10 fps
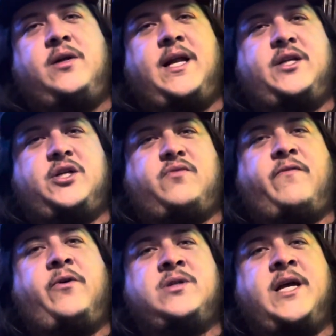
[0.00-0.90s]
and it just
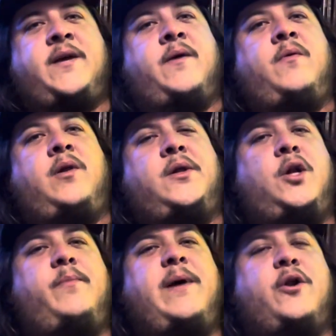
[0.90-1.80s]
feels like a
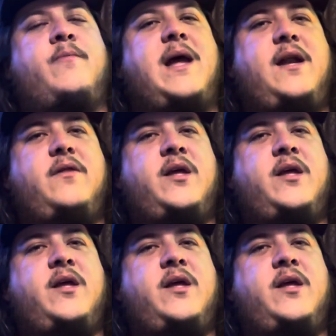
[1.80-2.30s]
little better made